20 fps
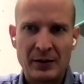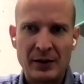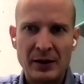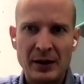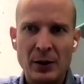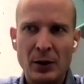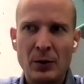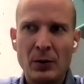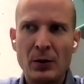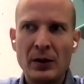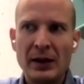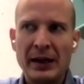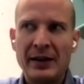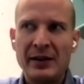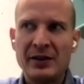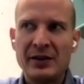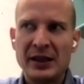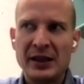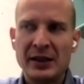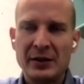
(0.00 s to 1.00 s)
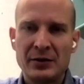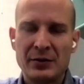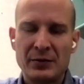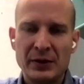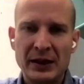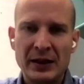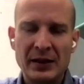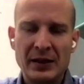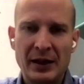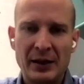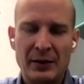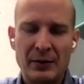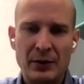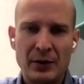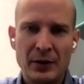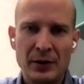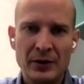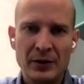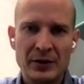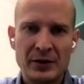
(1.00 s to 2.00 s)
the whole energy industry
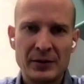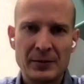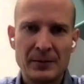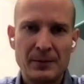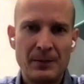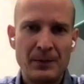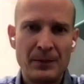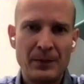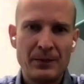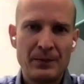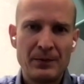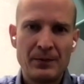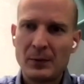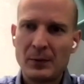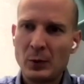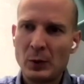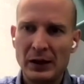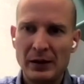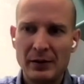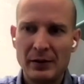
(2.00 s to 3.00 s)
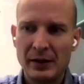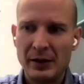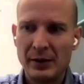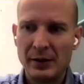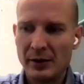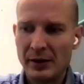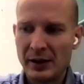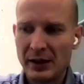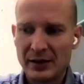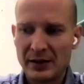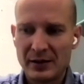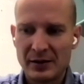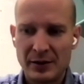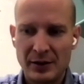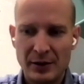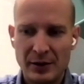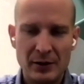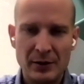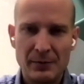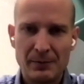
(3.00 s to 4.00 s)
across, well, the Nordics,
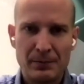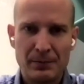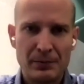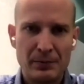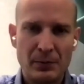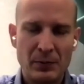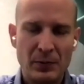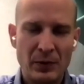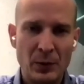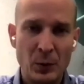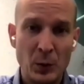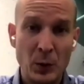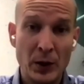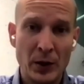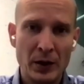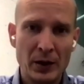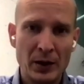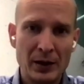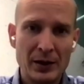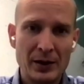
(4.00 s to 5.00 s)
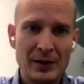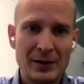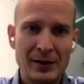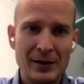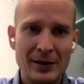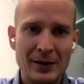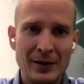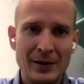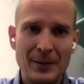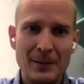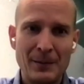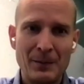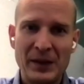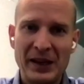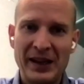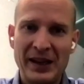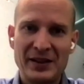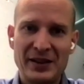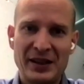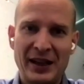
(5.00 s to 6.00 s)
Europe, the world,
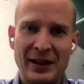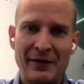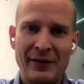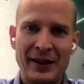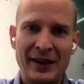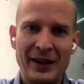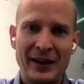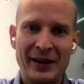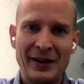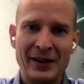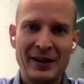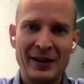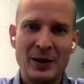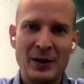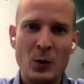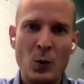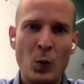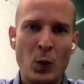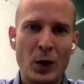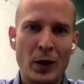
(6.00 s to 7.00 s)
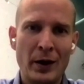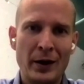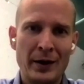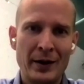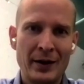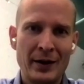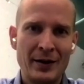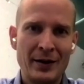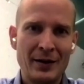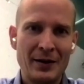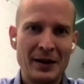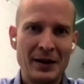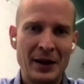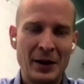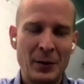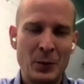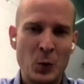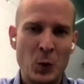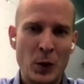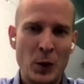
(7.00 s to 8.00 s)
is having one
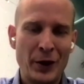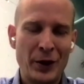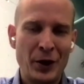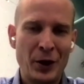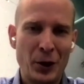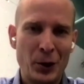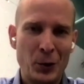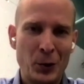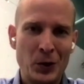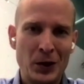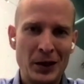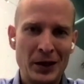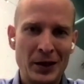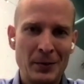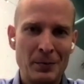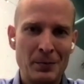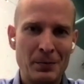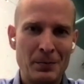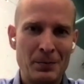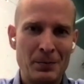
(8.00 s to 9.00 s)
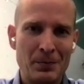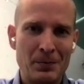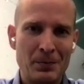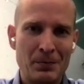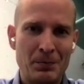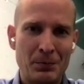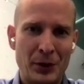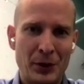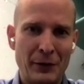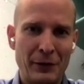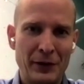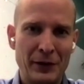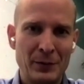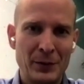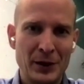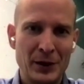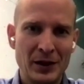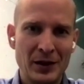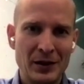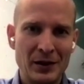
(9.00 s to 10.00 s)
and one only profit
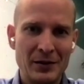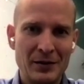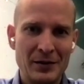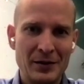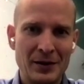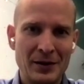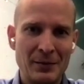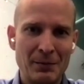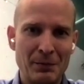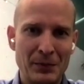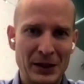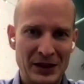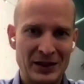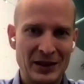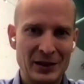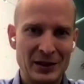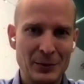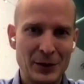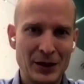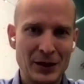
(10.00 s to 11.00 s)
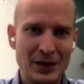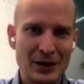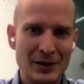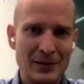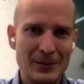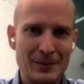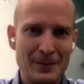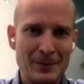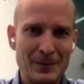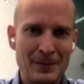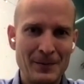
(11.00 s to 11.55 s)
model, mm. business model.